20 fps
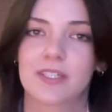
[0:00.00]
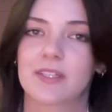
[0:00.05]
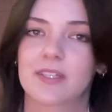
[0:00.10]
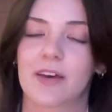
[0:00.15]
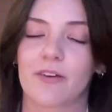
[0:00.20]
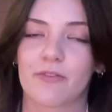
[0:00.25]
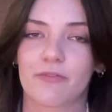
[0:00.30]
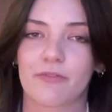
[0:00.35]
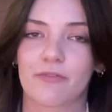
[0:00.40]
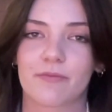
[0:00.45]

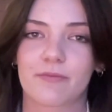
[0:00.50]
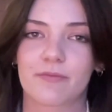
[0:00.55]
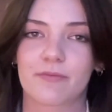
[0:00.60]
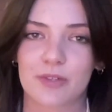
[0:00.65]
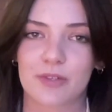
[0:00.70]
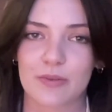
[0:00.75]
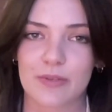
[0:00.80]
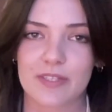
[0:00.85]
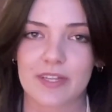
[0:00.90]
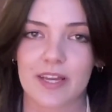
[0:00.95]
that
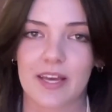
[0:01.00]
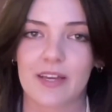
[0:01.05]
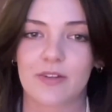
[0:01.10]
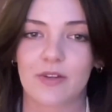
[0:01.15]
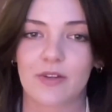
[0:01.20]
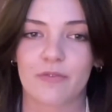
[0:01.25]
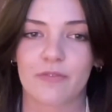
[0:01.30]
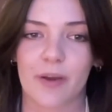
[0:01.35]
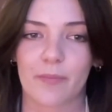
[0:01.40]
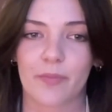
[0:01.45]
Tuesday in
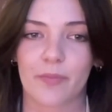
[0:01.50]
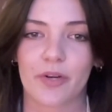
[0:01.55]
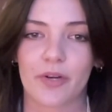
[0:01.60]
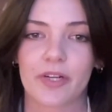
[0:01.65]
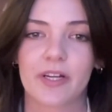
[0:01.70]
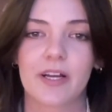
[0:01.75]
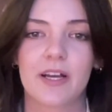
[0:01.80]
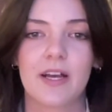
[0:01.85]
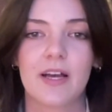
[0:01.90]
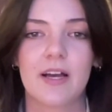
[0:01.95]

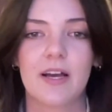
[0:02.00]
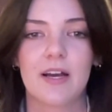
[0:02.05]
November.